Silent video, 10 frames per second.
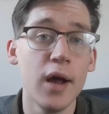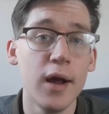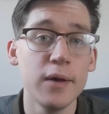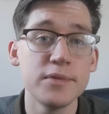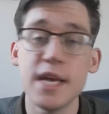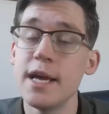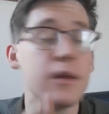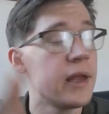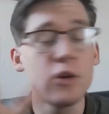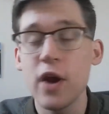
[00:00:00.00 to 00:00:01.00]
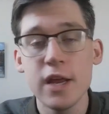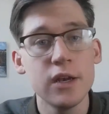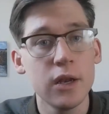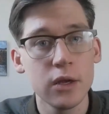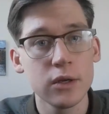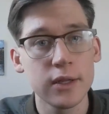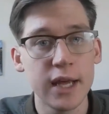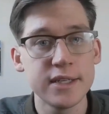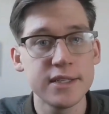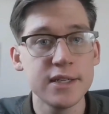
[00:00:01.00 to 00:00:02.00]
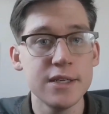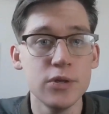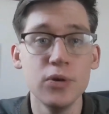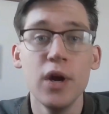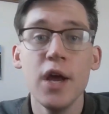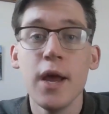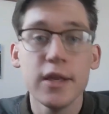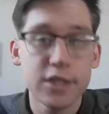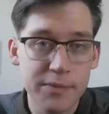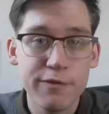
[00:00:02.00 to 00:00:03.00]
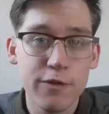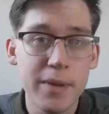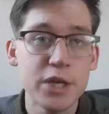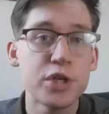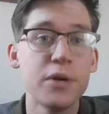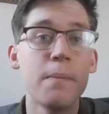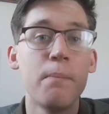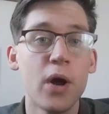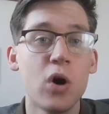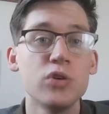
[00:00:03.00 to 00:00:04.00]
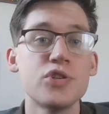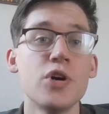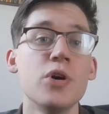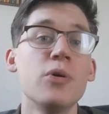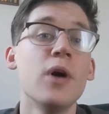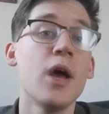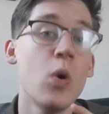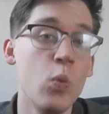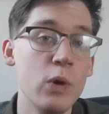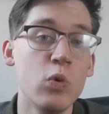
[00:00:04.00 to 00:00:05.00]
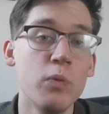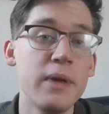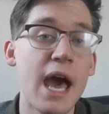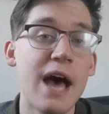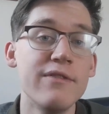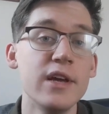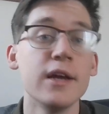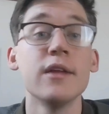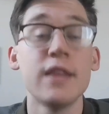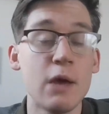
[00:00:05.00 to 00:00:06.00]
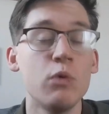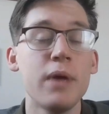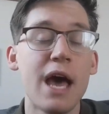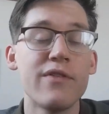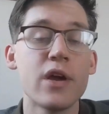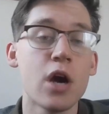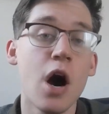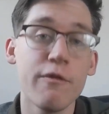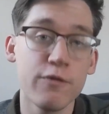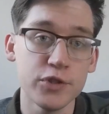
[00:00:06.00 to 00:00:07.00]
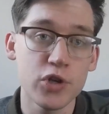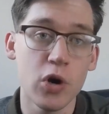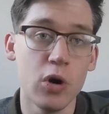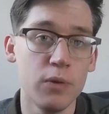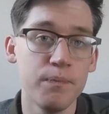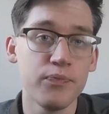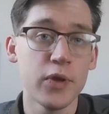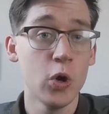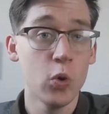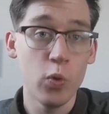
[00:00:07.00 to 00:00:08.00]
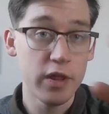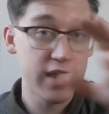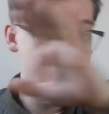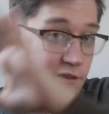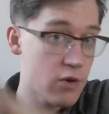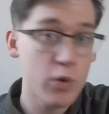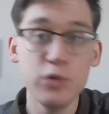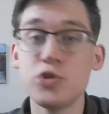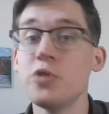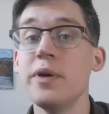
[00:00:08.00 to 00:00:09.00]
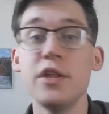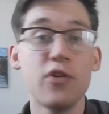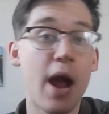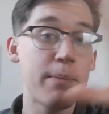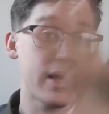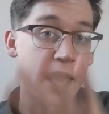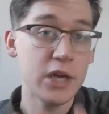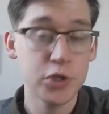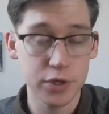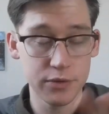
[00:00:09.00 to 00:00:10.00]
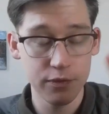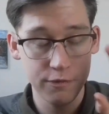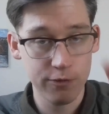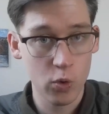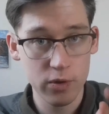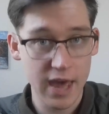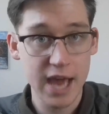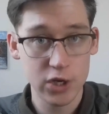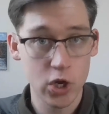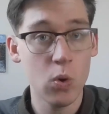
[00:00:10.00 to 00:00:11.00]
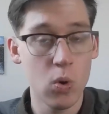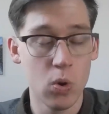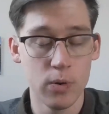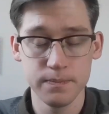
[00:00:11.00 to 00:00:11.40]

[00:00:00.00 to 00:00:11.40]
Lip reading: saying like, great, glad to see you, some information, but also they will be having a conference call with everyone who submitted their application for that cohort,